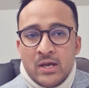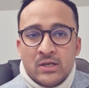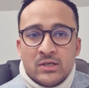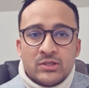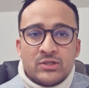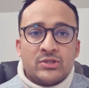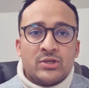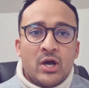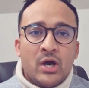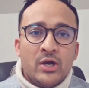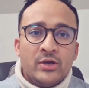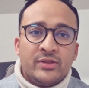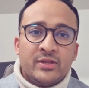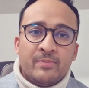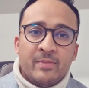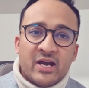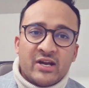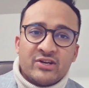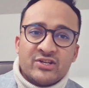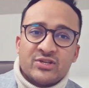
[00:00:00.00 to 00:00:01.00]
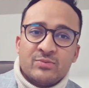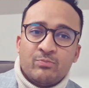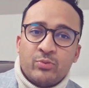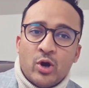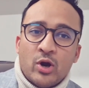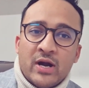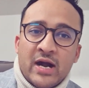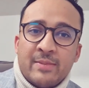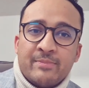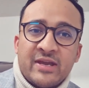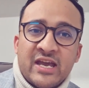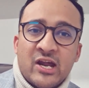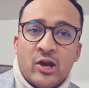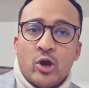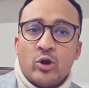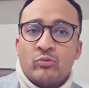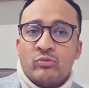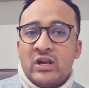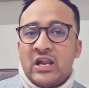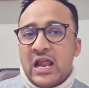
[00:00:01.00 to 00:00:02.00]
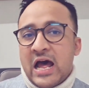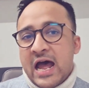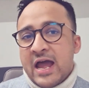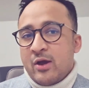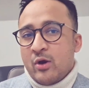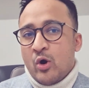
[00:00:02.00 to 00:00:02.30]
So the migration program cannot rely